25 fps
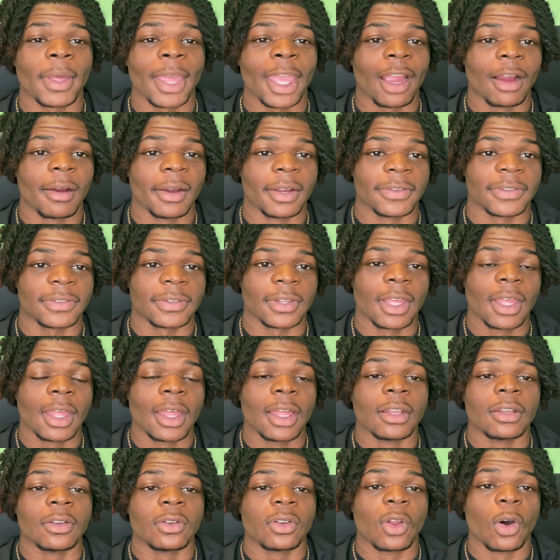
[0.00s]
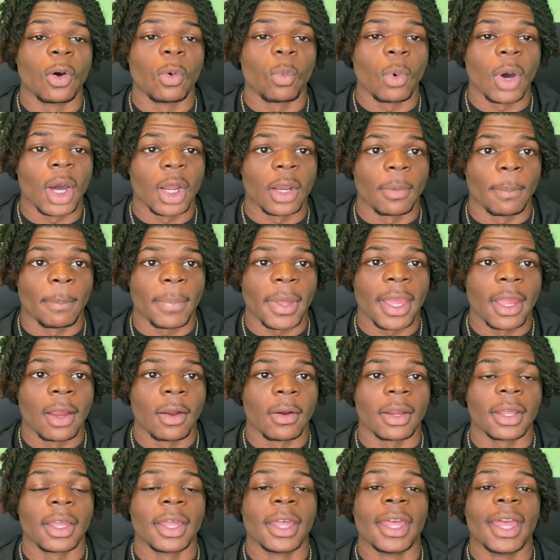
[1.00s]
parents don't want to
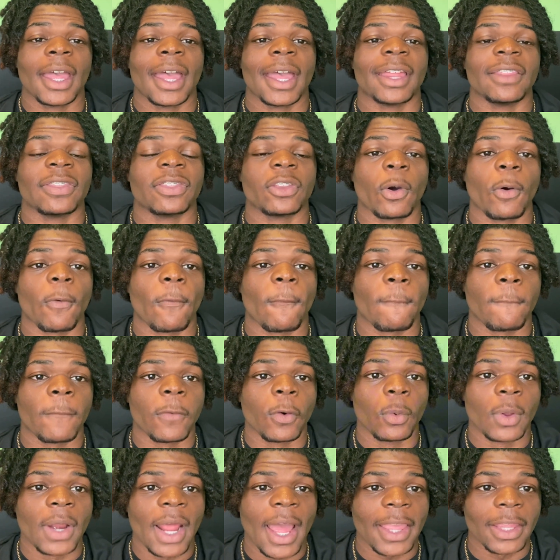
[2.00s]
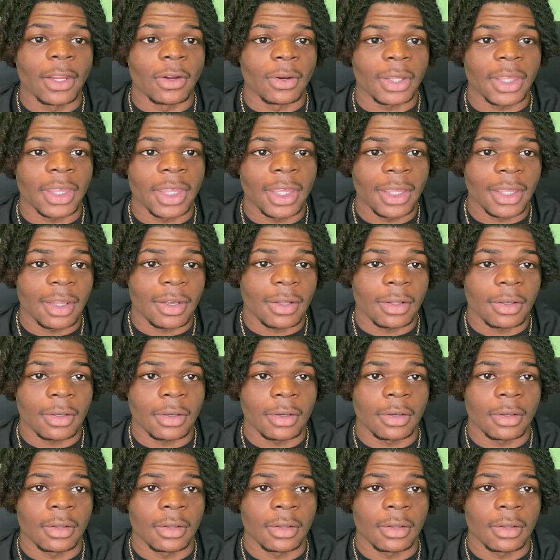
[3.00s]
parent and throw food at your kid.